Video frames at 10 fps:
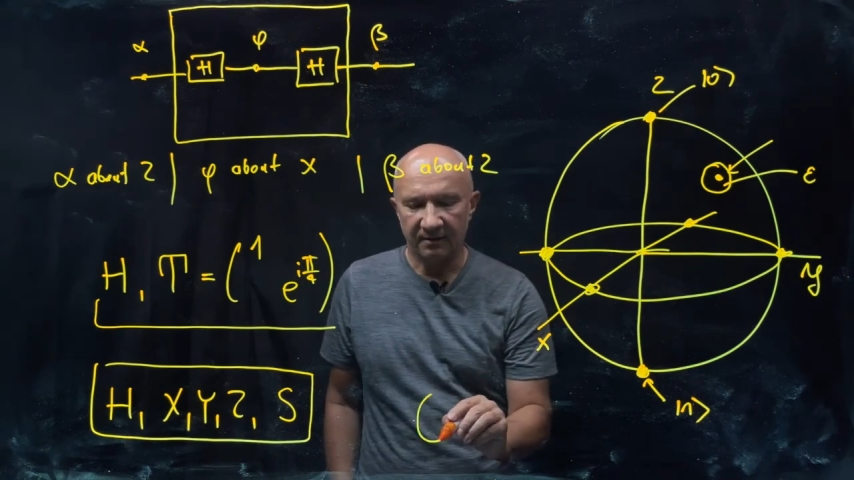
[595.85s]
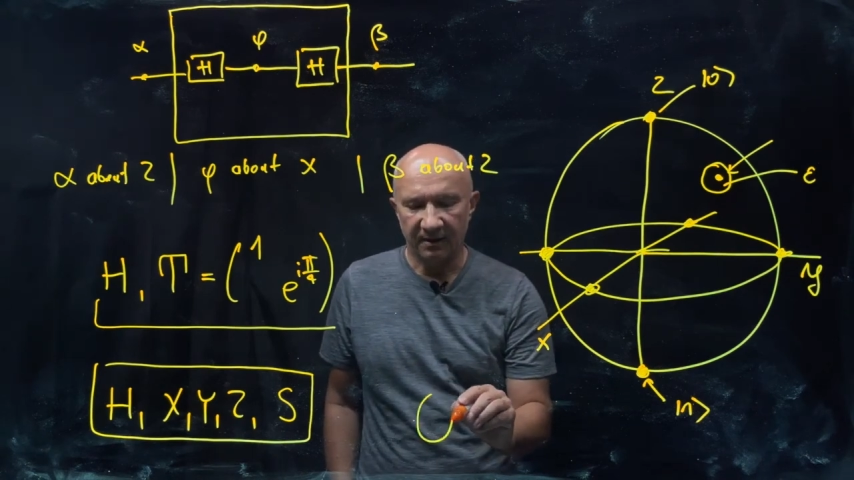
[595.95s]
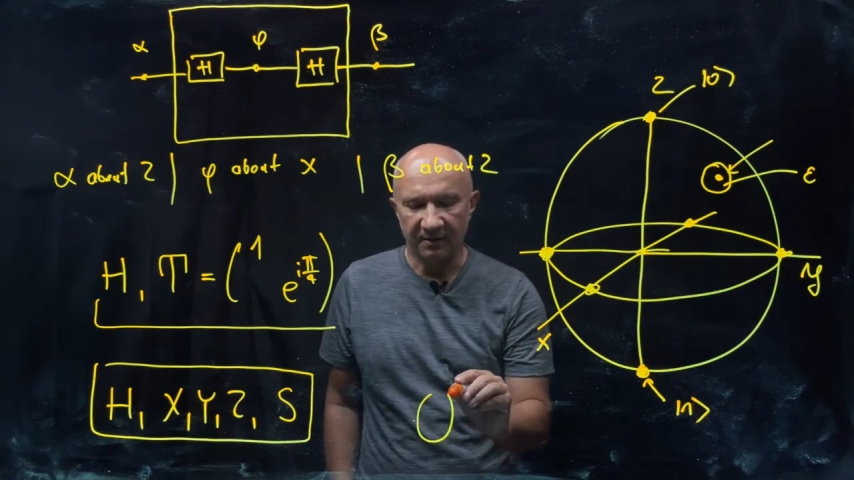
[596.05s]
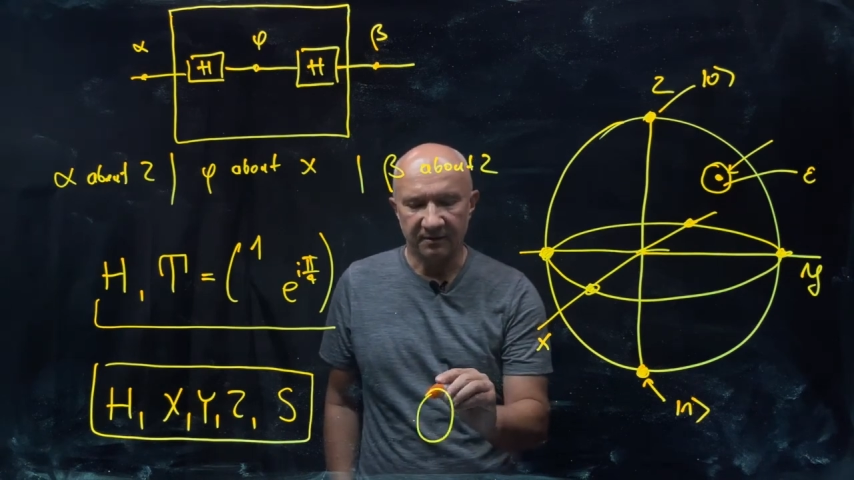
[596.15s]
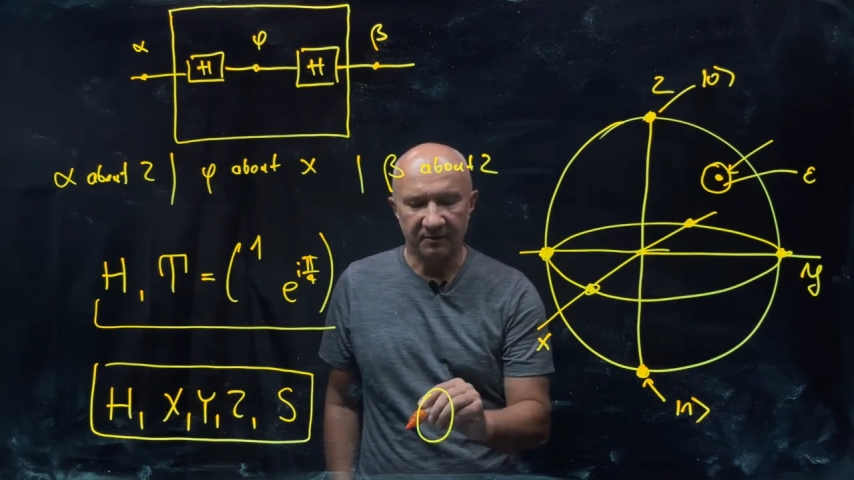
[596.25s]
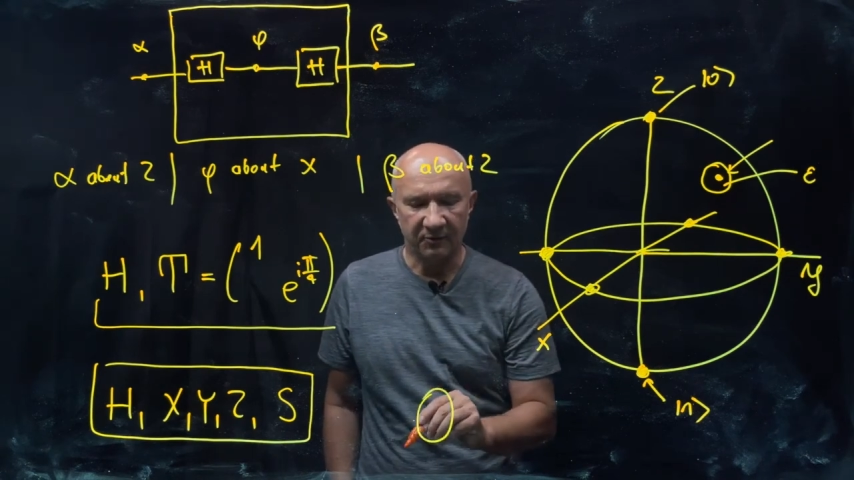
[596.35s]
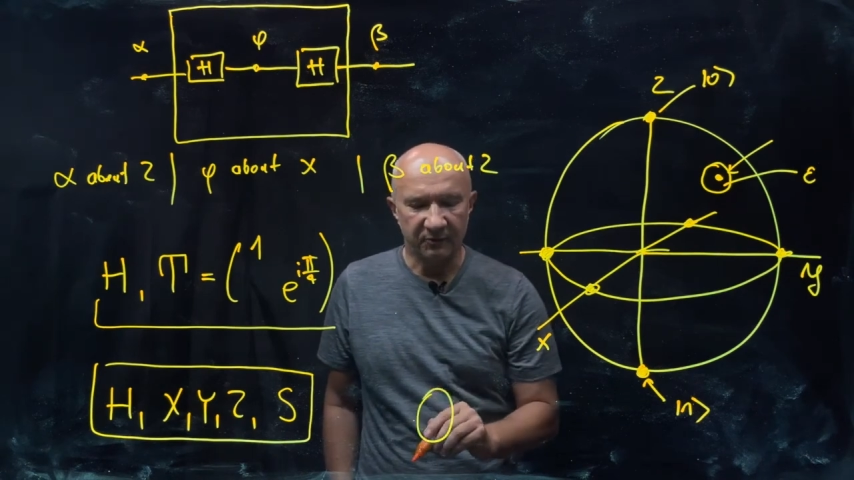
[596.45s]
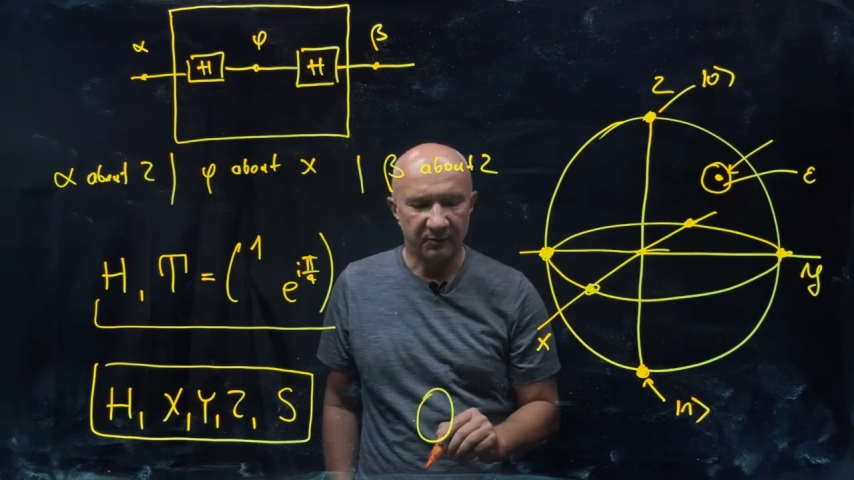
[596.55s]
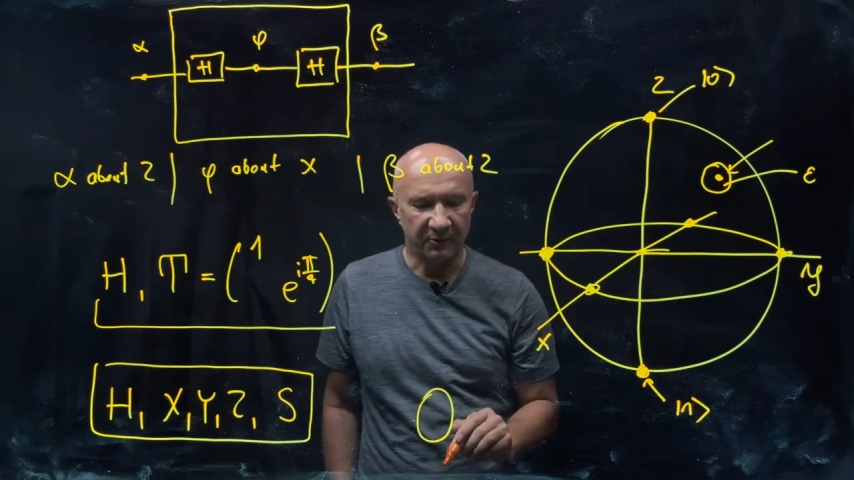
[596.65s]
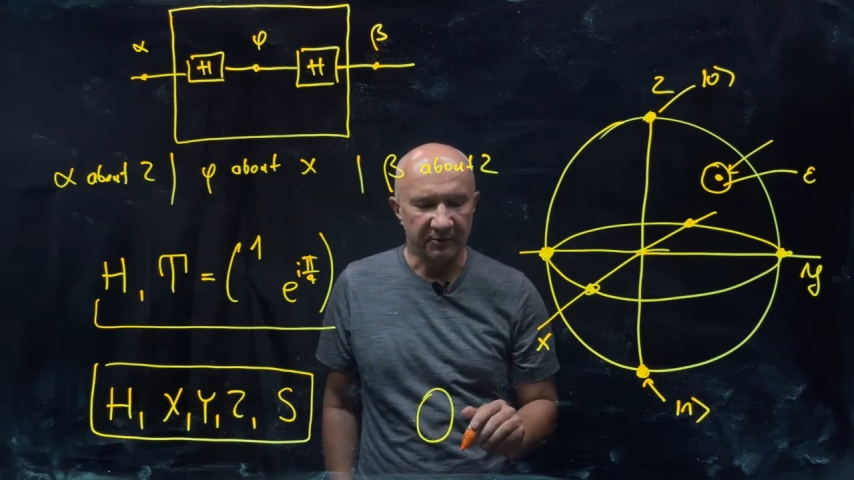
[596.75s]
as at
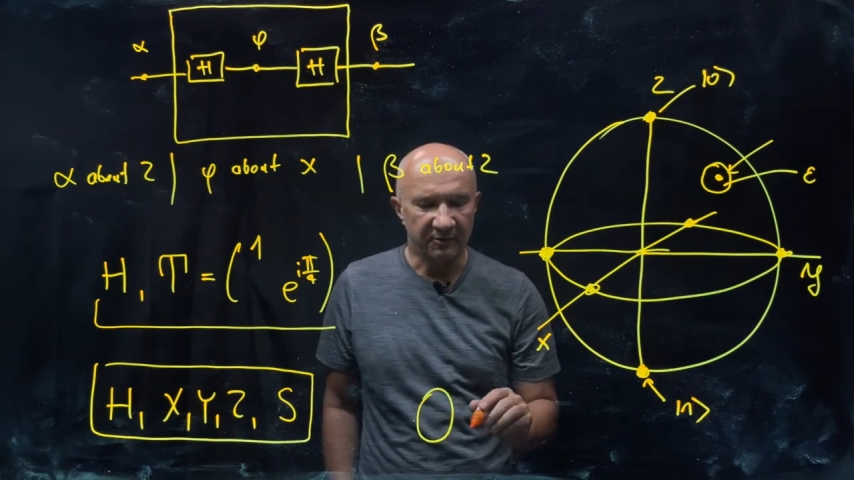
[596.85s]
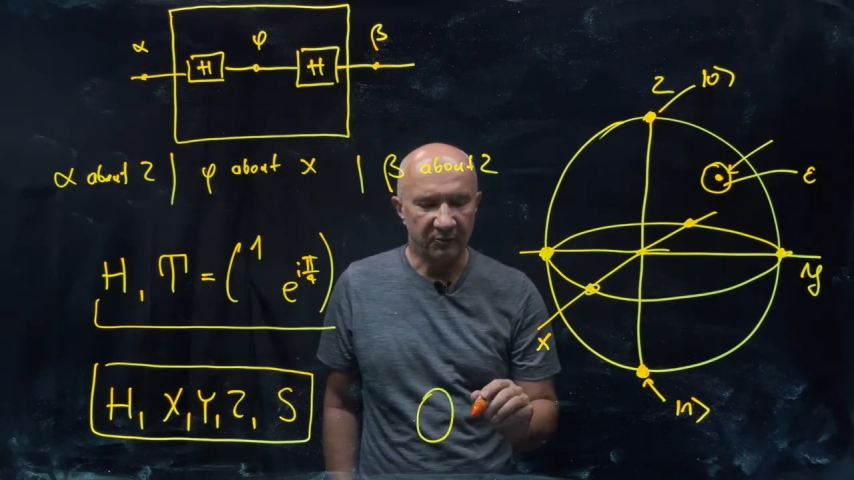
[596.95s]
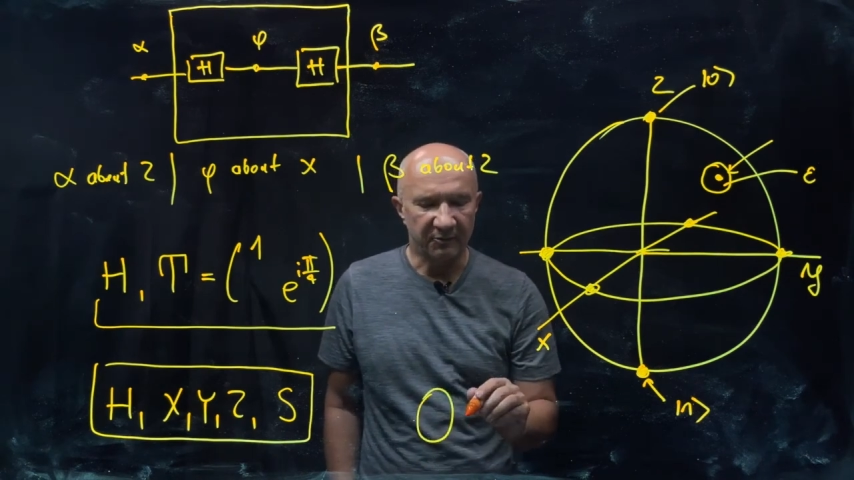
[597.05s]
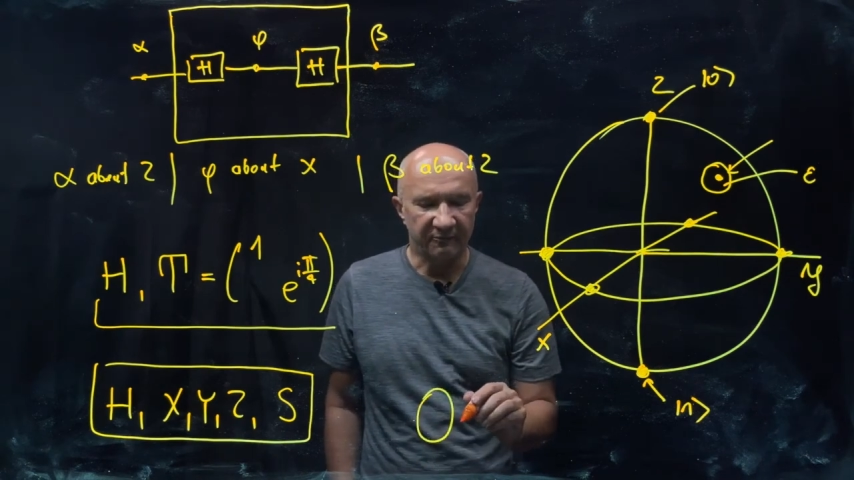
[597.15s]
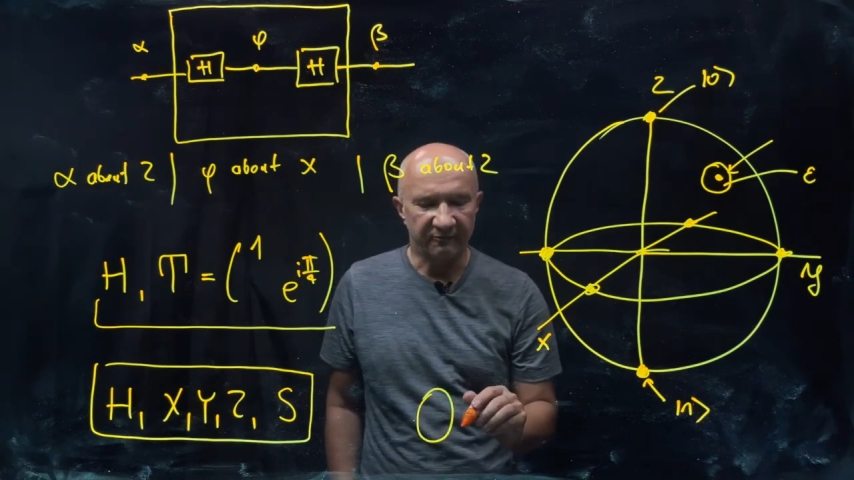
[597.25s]
most polynomial